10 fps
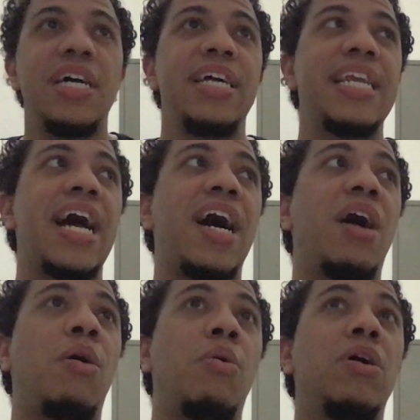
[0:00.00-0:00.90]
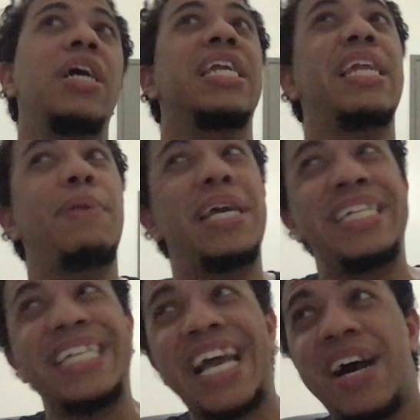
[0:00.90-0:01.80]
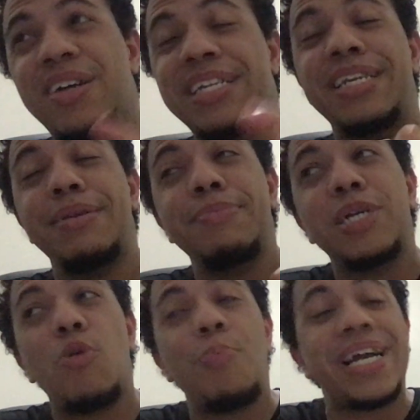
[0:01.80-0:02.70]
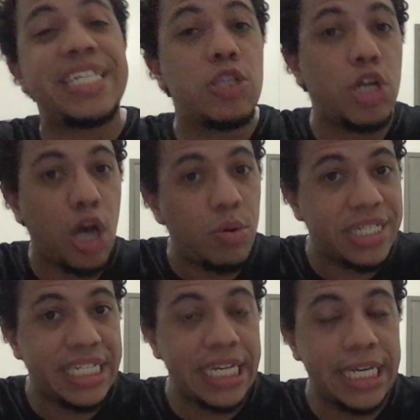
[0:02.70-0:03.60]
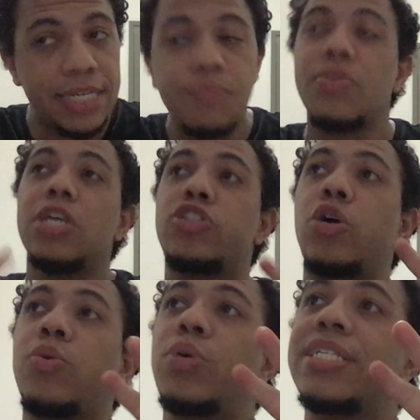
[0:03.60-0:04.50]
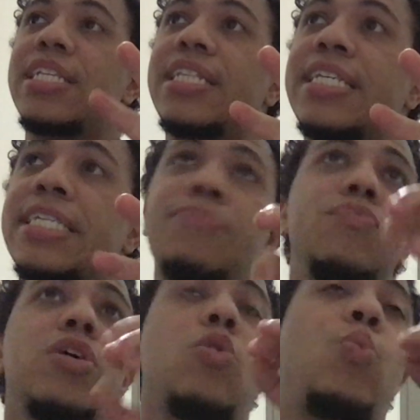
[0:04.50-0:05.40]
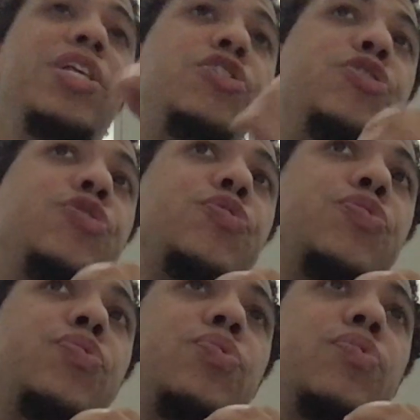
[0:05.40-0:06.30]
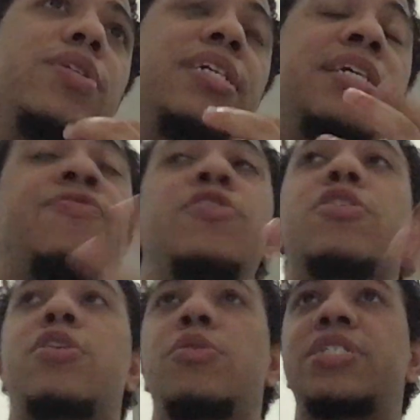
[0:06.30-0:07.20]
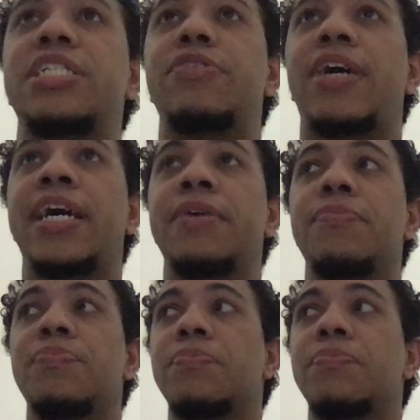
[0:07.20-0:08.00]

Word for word: Now, let me now let me go back to the ghosting. So here's the thing: when you, if you're ghosted, right,